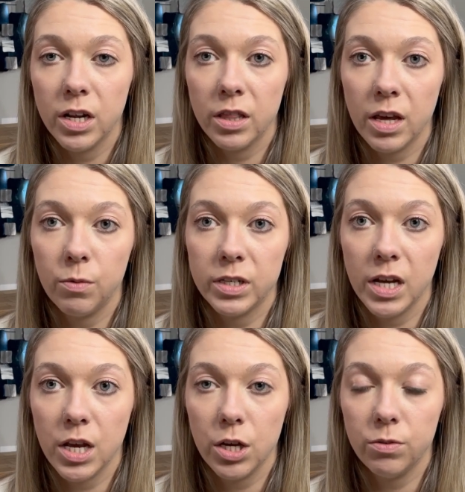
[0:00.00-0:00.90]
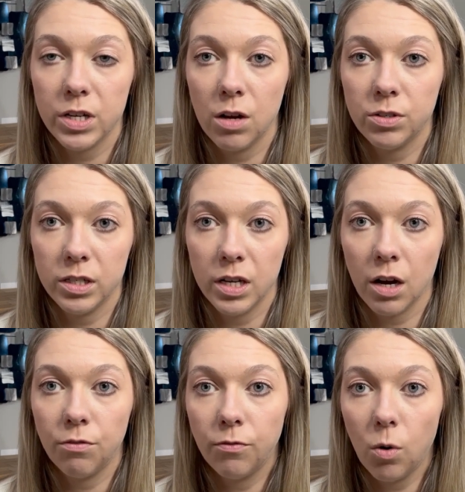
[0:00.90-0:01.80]
and they would take you down to
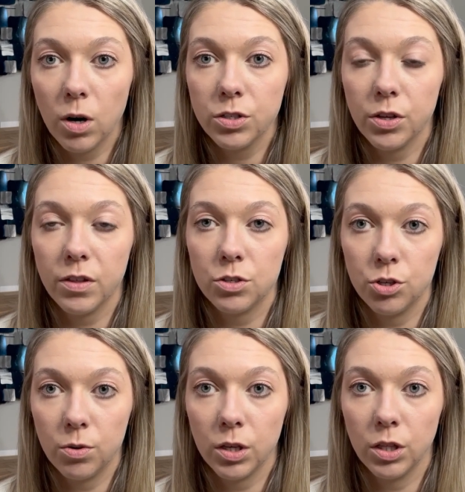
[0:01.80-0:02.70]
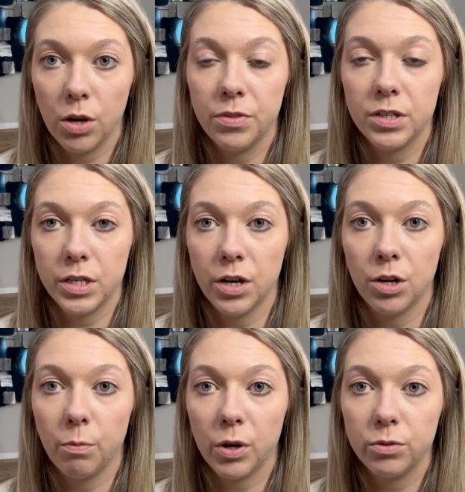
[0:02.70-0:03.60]
deck 4 so that you could load the
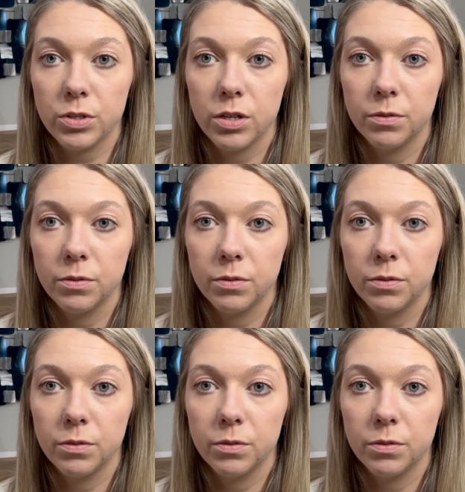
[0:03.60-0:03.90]
tender boat.